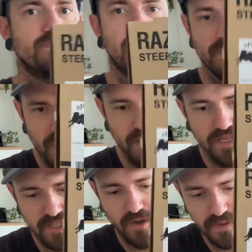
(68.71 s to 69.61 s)
Here we go,
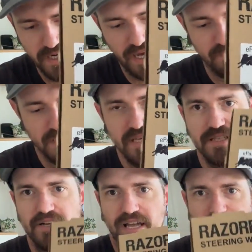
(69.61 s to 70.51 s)
let's open it up.
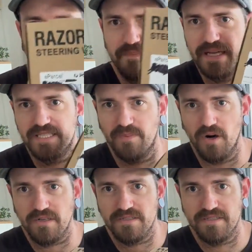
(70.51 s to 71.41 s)
So it comes in a pizza
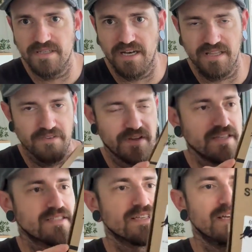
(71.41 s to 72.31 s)
box, I love
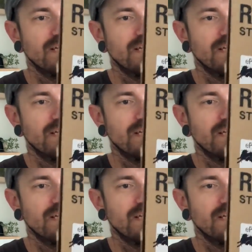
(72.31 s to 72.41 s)
this.